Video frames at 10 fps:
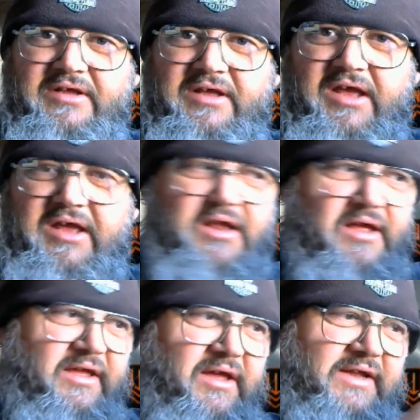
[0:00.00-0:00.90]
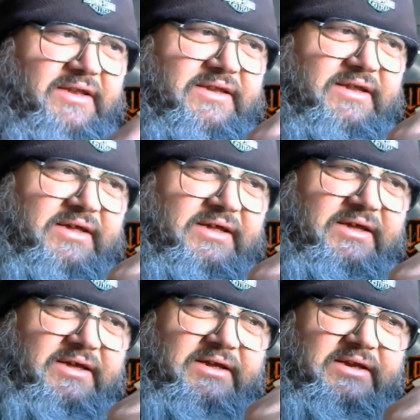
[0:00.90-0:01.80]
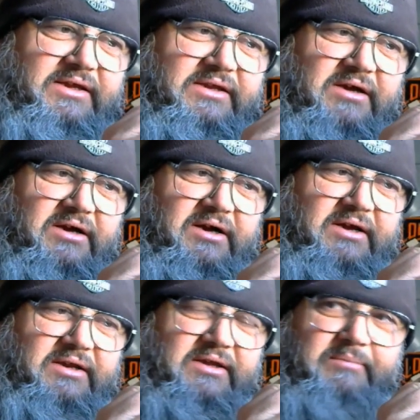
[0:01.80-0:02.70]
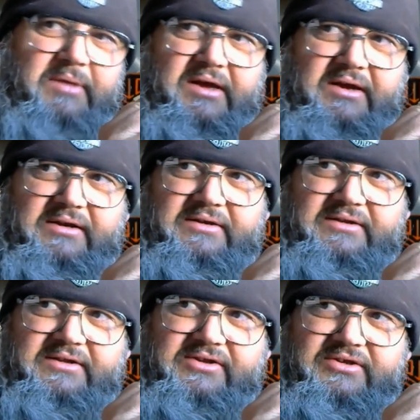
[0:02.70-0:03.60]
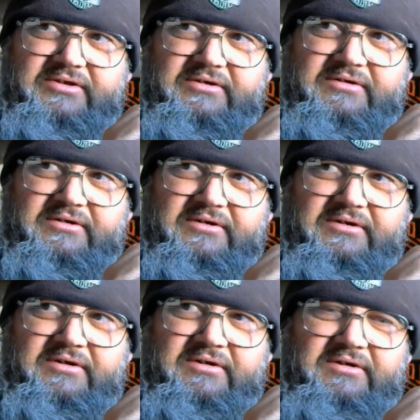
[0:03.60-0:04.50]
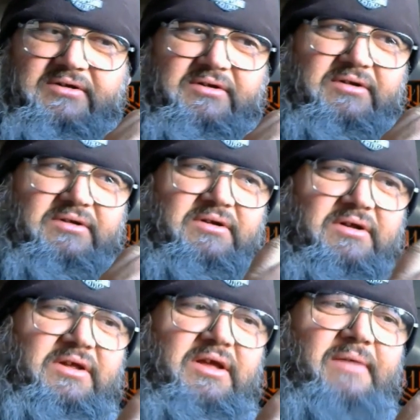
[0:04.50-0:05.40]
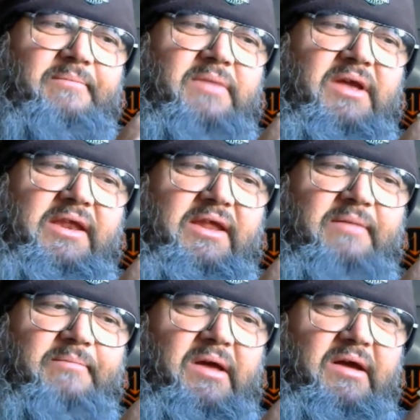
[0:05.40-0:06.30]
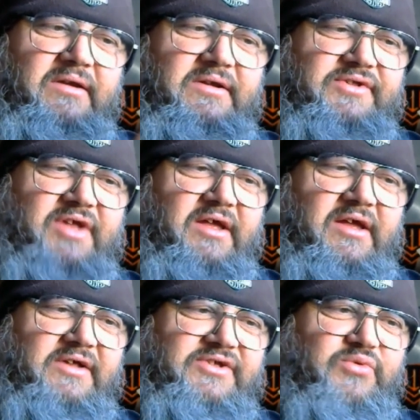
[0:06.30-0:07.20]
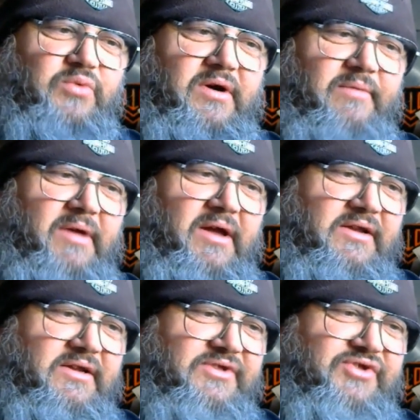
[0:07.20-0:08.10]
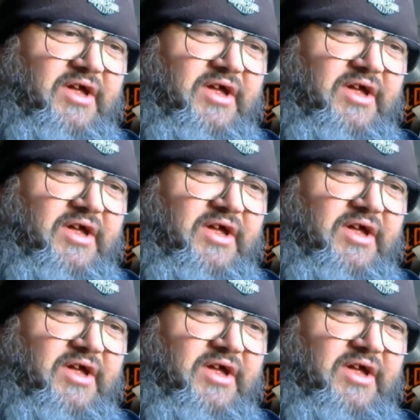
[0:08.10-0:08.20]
And I got teeny tiny magnets. I got medium magnets. I got square magnets.